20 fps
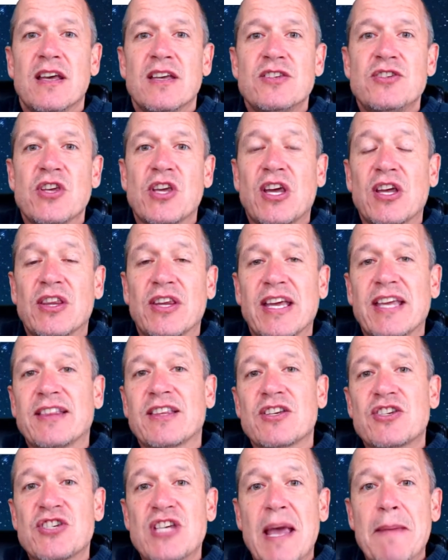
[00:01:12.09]
so you can link
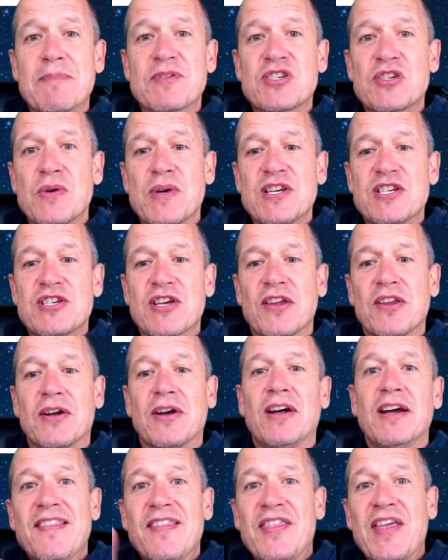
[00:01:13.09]
the shapes to each
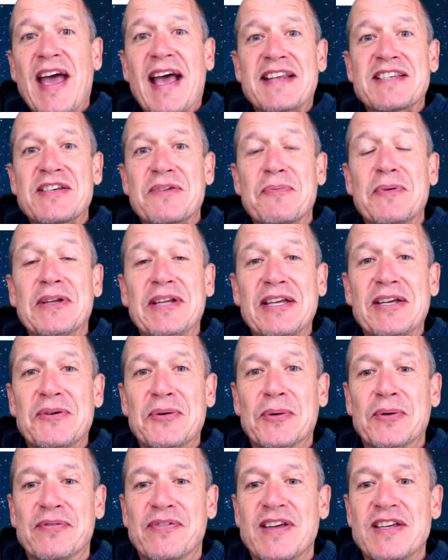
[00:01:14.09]
other. That's a really
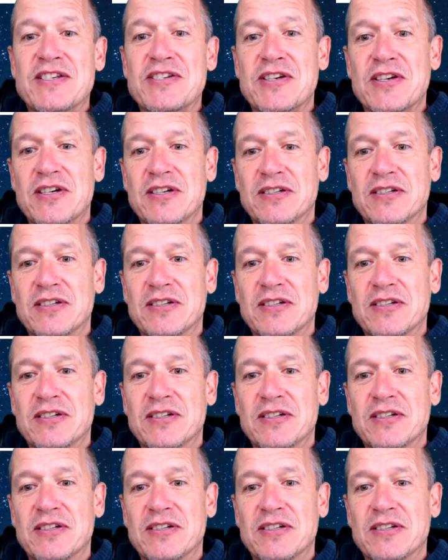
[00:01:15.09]
cool feature.